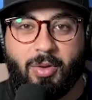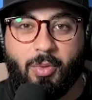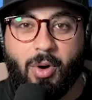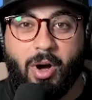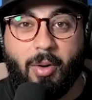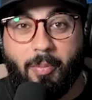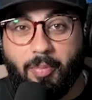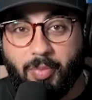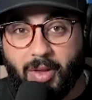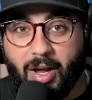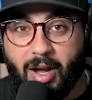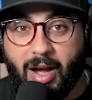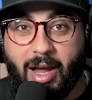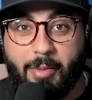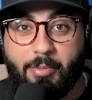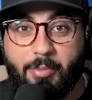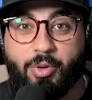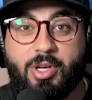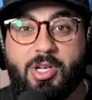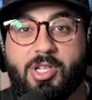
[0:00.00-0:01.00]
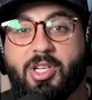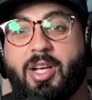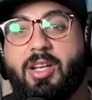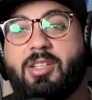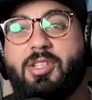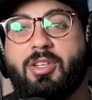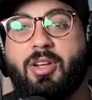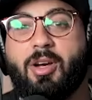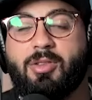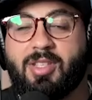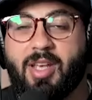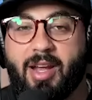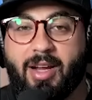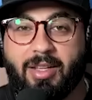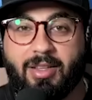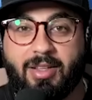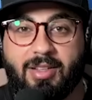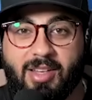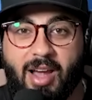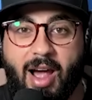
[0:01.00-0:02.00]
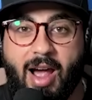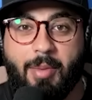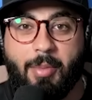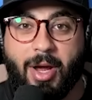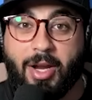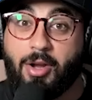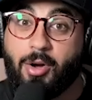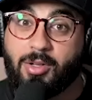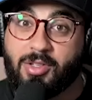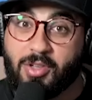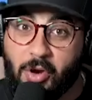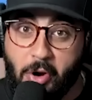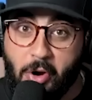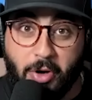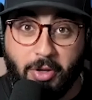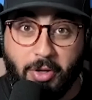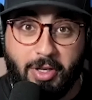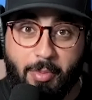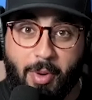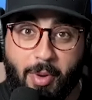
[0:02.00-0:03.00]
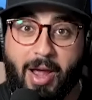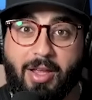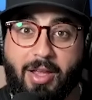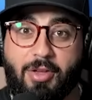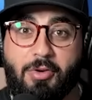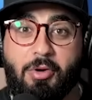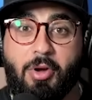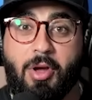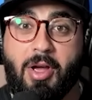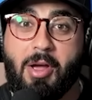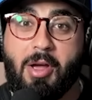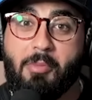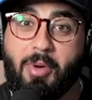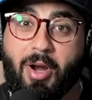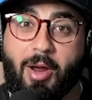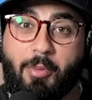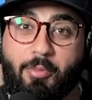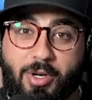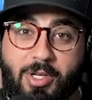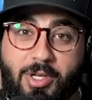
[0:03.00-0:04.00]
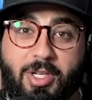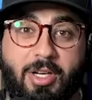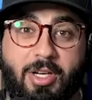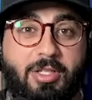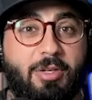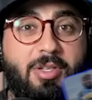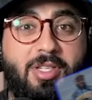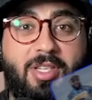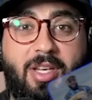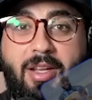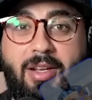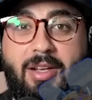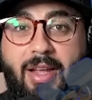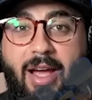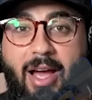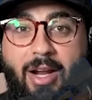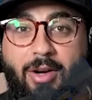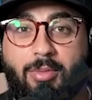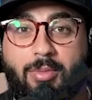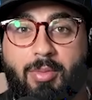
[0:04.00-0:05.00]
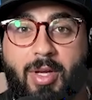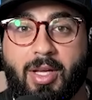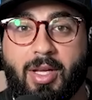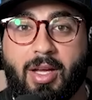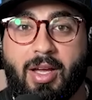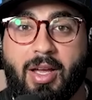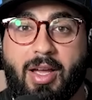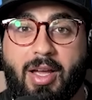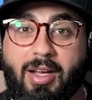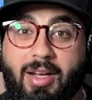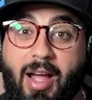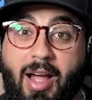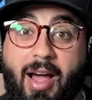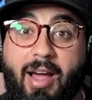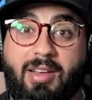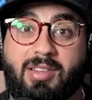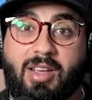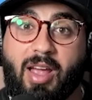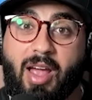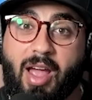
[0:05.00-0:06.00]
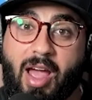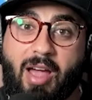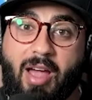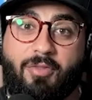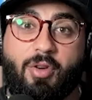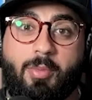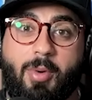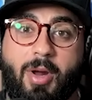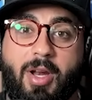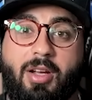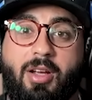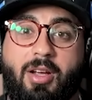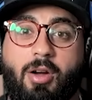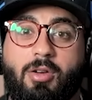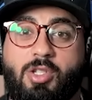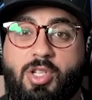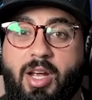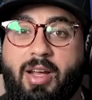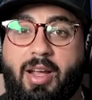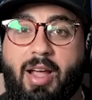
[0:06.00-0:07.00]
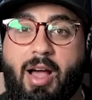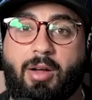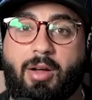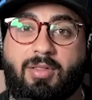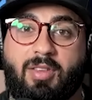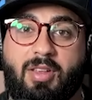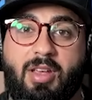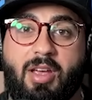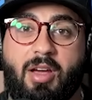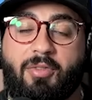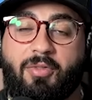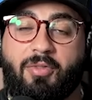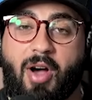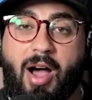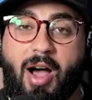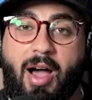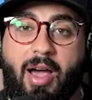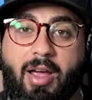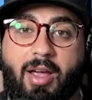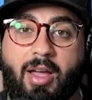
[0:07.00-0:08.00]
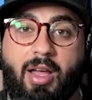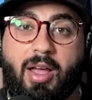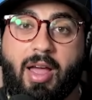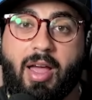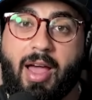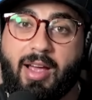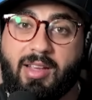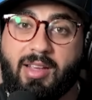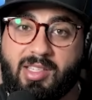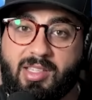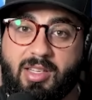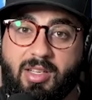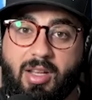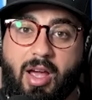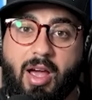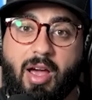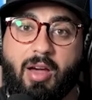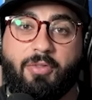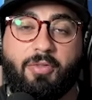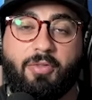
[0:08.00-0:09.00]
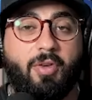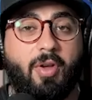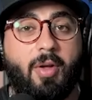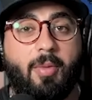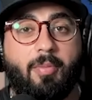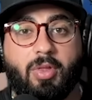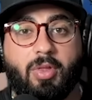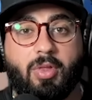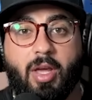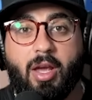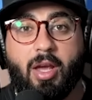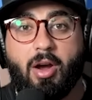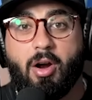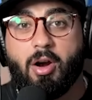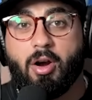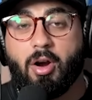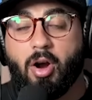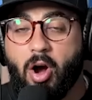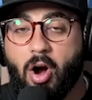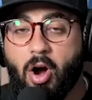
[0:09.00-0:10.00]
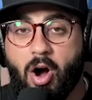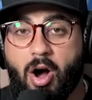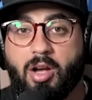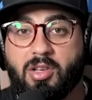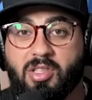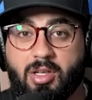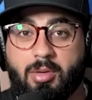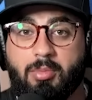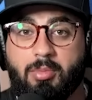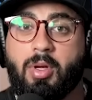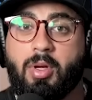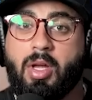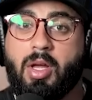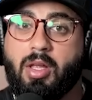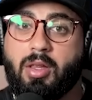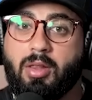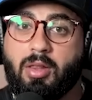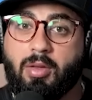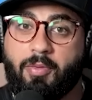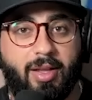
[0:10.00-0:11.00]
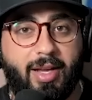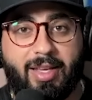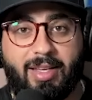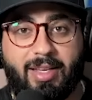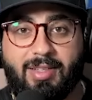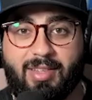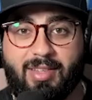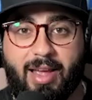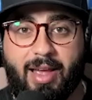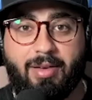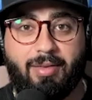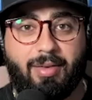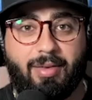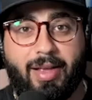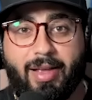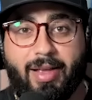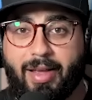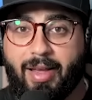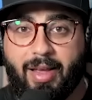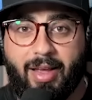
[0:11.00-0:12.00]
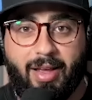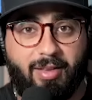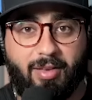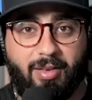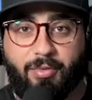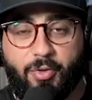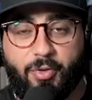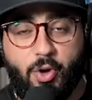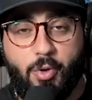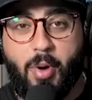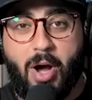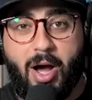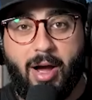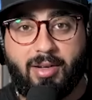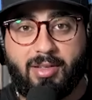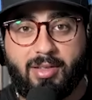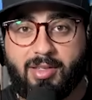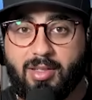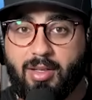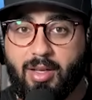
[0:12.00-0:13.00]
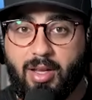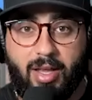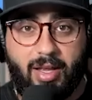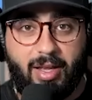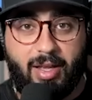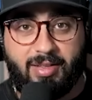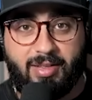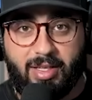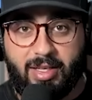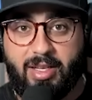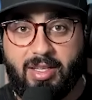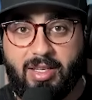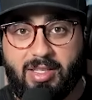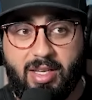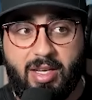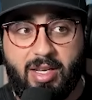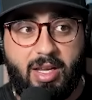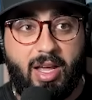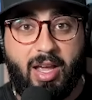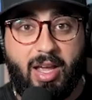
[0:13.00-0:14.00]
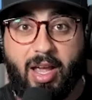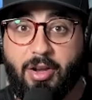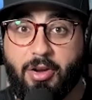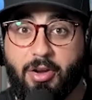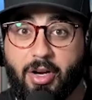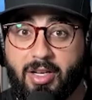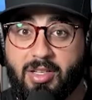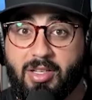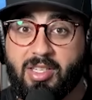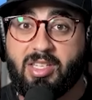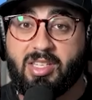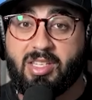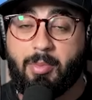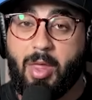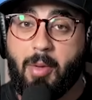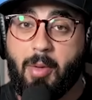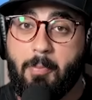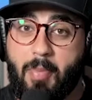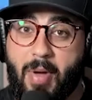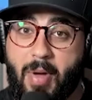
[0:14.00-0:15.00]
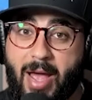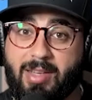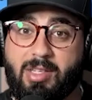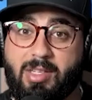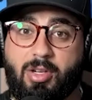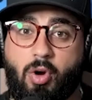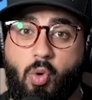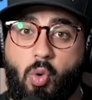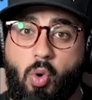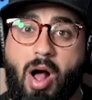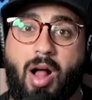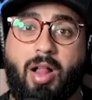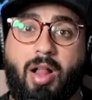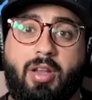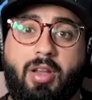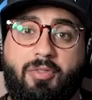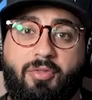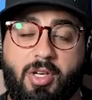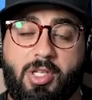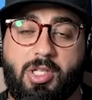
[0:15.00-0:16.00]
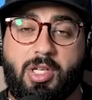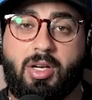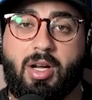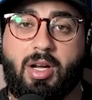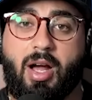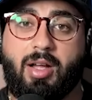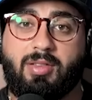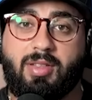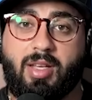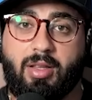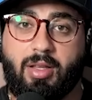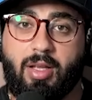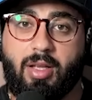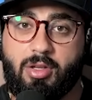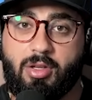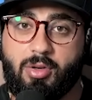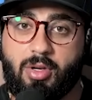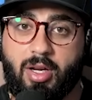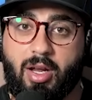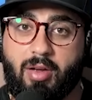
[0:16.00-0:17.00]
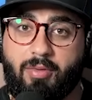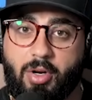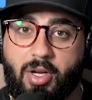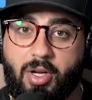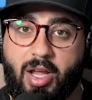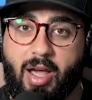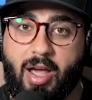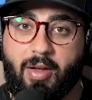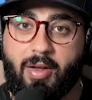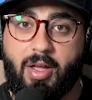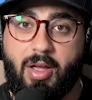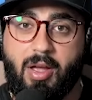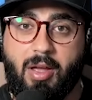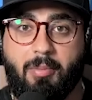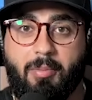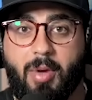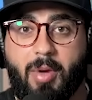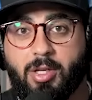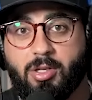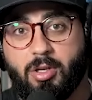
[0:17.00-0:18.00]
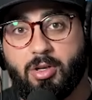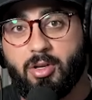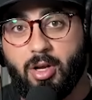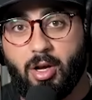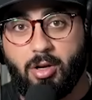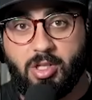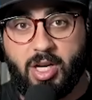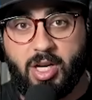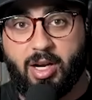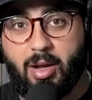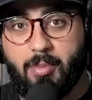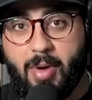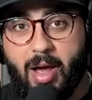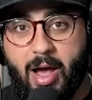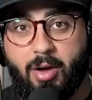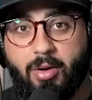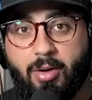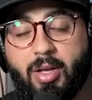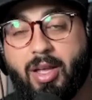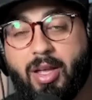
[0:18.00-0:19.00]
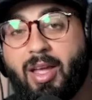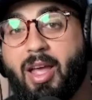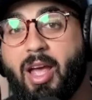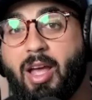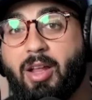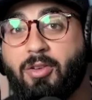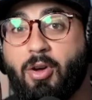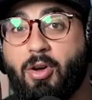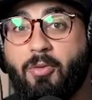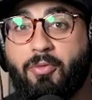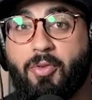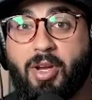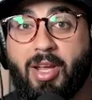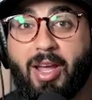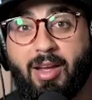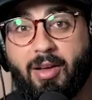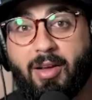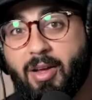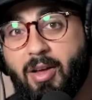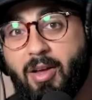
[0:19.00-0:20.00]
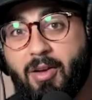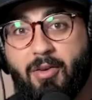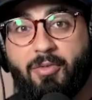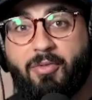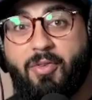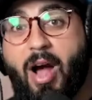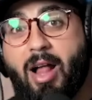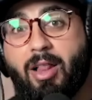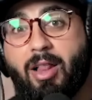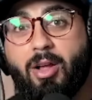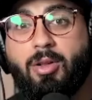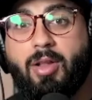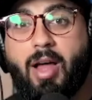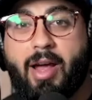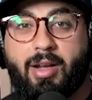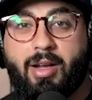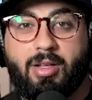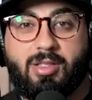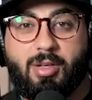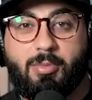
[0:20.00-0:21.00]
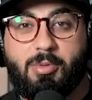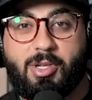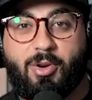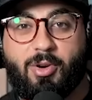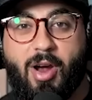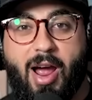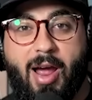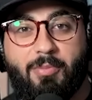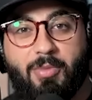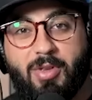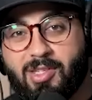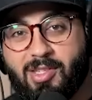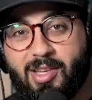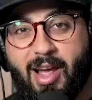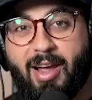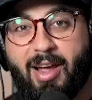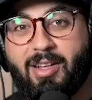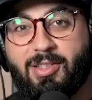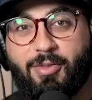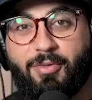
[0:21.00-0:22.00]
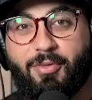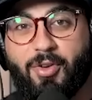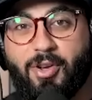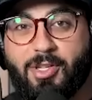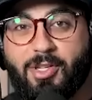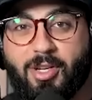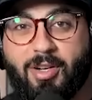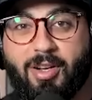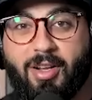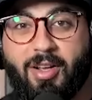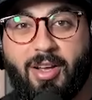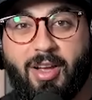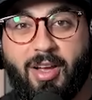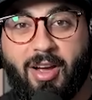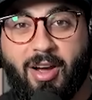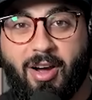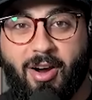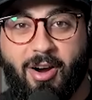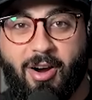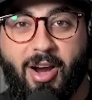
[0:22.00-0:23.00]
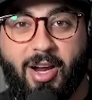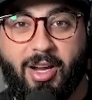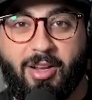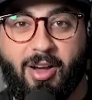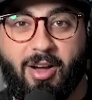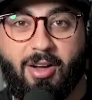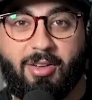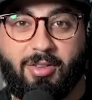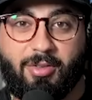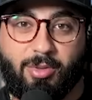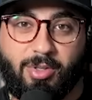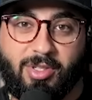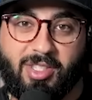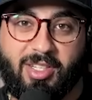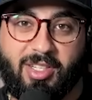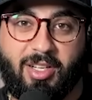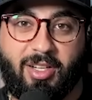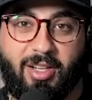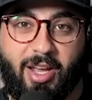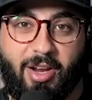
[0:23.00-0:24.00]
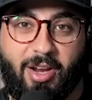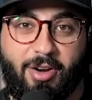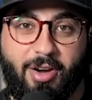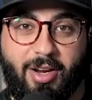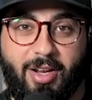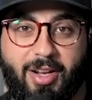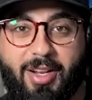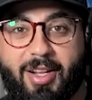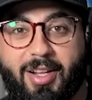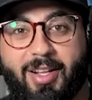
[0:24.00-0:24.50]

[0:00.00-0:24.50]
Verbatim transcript: Well, I appreciate taking the time. I know it's early by you, but I appreciate you sitting down with me, guys. Everybody, go check out TFI SCF. They are awesome. Like he said, it's a few bucks, it's easy, and you're gonna see some of the best quality fishing content that you could ever get. Make sure you go check them out, and don't forget. Follow, like, and subscribe to Science of Fishing. All right, y'all. We'll see you later.